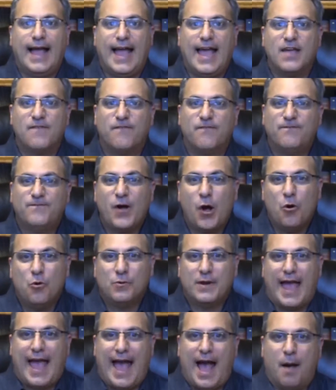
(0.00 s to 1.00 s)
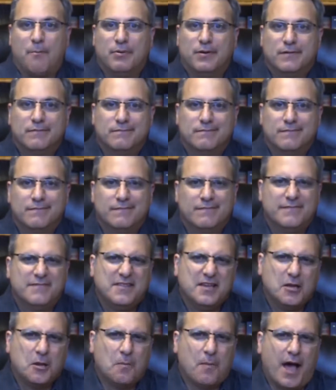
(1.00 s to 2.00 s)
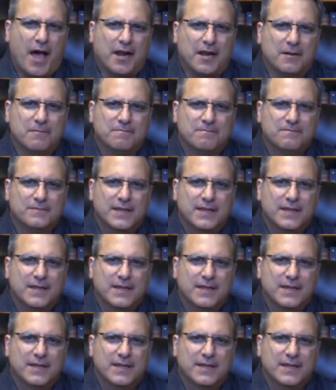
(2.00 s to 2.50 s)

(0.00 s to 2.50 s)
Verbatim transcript: A phone app. Think about it.